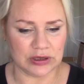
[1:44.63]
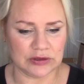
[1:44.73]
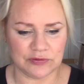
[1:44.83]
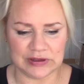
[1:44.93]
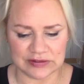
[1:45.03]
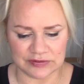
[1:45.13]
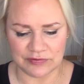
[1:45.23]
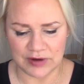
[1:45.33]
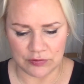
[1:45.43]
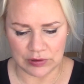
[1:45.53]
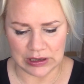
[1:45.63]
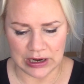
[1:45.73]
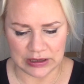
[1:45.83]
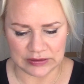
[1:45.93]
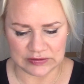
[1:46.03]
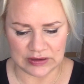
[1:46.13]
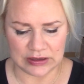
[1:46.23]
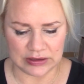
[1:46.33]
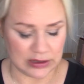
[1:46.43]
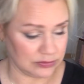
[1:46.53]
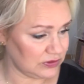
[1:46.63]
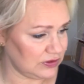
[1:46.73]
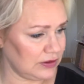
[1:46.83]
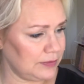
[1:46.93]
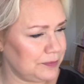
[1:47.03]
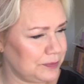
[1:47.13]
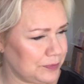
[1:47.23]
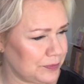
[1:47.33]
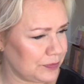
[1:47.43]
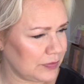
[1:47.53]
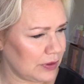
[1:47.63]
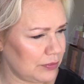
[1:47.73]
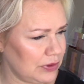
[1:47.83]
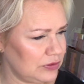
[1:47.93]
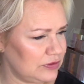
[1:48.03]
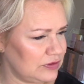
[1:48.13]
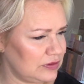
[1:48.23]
It feels very light and empty, but